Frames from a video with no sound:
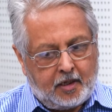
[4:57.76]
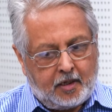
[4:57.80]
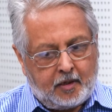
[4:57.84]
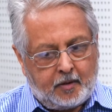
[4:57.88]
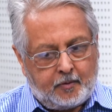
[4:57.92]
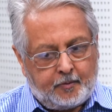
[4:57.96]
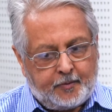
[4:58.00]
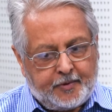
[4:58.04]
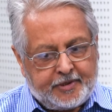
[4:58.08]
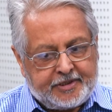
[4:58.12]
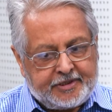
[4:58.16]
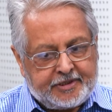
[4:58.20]

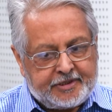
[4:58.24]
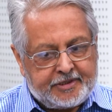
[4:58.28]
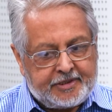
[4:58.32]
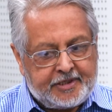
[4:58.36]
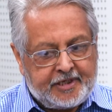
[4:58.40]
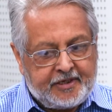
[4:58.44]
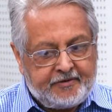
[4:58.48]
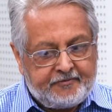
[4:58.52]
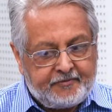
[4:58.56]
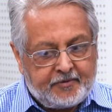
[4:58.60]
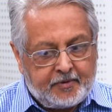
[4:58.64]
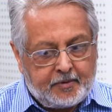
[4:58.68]
which is
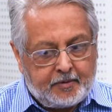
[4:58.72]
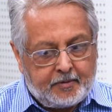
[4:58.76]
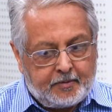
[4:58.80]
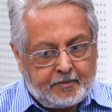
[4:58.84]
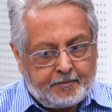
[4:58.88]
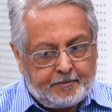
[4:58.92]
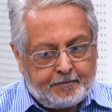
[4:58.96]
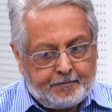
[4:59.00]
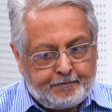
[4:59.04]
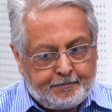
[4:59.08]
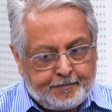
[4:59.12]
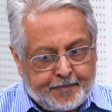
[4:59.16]
even
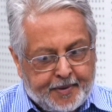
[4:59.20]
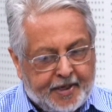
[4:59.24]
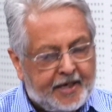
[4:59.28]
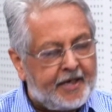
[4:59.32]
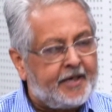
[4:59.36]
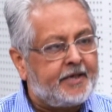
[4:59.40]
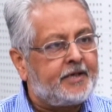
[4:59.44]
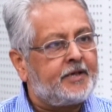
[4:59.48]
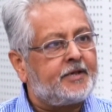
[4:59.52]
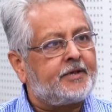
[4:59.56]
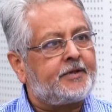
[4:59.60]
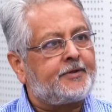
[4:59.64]

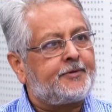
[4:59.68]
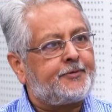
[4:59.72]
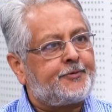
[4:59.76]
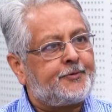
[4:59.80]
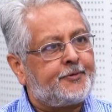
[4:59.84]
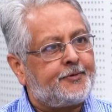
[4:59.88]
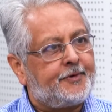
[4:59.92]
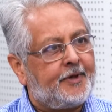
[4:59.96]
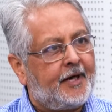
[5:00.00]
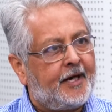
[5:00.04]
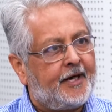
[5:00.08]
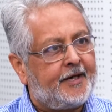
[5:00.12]
prior
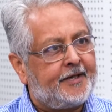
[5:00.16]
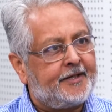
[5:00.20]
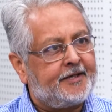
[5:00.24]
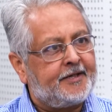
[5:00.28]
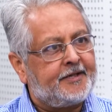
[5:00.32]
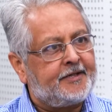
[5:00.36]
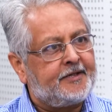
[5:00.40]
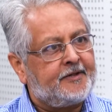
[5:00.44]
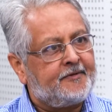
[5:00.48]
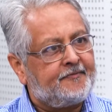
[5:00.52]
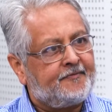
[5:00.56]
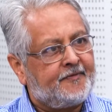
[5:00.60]
to
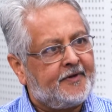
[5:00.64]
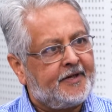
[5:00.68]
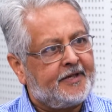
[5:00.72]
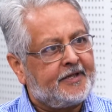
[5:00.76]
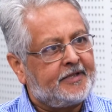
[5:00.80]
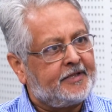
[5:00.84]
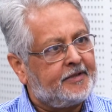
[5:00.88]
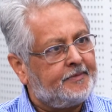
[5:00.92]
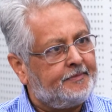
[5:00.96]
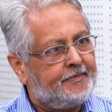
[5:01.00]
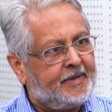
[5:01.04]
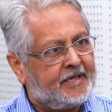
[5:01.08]
identifying
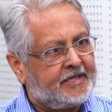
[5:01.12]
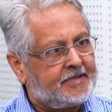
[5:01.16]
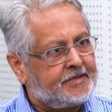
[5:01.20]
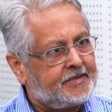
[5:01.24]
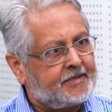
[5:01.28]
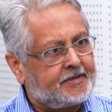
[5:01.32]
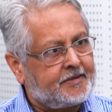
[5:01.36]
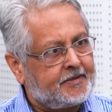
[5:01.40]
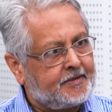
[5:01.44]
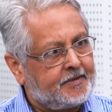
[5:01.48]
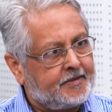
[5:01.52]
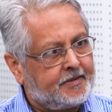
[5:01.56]
the
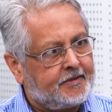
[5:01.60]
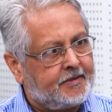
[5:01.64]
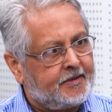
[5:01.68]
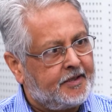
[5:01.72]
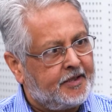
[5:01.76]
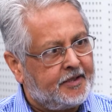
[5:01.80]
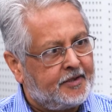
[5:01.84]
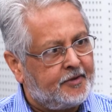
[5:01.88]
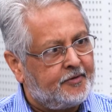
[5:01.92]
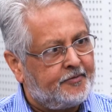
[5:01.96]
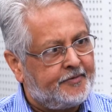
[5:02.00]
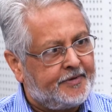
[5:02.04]
best
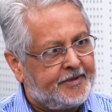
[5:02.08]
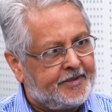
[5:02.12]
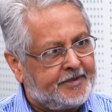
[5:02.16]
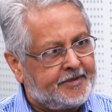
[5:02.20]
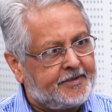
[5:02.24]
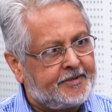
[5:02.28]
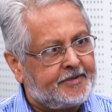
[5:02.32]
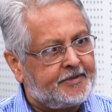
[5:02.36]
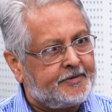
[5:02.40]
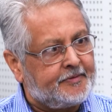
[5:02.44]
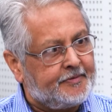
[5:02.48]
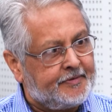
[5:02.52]

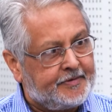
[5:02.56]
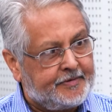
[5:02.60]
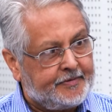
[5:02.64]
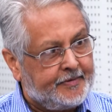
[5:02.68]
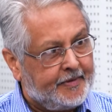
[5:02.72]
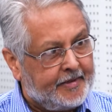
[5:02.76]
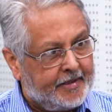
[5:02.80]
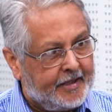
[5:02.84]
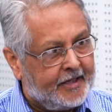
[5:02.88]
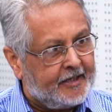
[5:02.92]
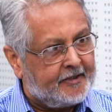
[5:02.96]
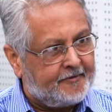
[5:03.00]
innovations which will
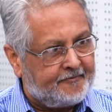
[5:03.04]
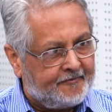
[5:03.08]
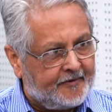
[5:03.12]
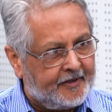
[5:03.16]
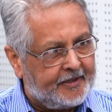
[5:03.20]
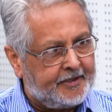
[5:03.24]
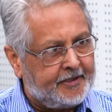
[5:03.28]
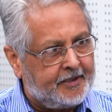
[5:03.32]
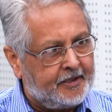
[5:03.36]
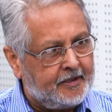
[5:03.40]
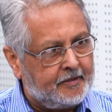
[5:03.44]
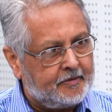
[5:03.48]
get
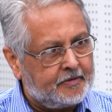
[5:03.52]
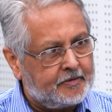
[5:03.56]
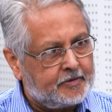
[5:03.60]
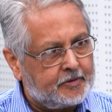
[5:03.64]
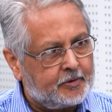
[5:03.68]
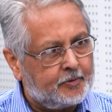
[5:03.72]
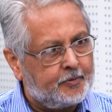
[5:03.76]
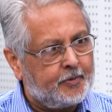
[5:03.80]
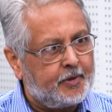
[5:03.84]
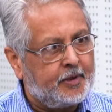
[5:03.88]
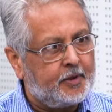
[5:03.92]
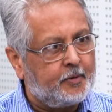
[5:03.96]
funding. So
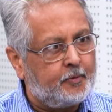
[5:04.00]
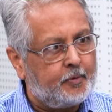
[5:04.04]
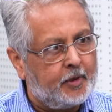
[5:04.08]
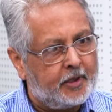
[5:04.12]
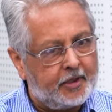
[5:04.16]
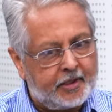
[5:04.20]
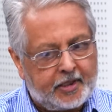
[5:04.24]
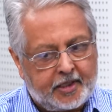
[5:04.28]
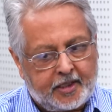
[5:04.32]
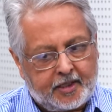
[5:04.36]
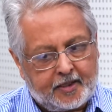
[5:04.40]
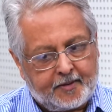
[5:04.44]
we are
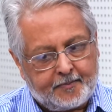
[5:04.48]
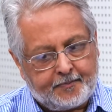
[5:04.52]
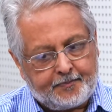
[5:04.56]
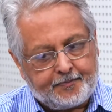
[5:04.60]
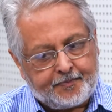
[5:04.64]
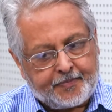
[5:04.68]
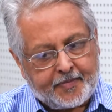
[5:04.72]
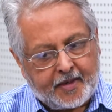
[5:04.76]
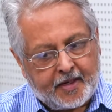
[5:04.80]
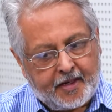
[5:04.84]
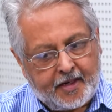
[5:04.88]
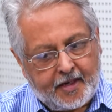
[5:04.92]
working
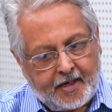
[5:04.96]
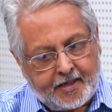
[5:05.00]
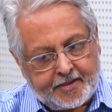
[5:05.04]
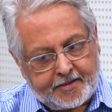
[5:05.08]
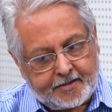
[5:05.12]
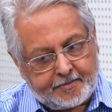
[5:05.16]
at a